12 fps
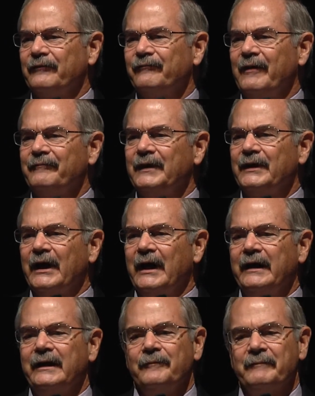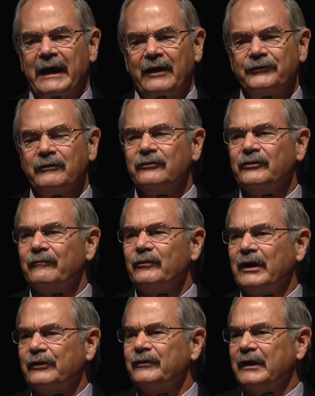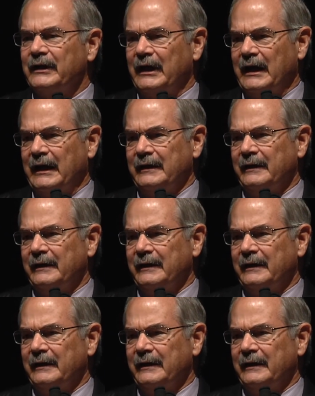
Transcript: '59 and masters of '69,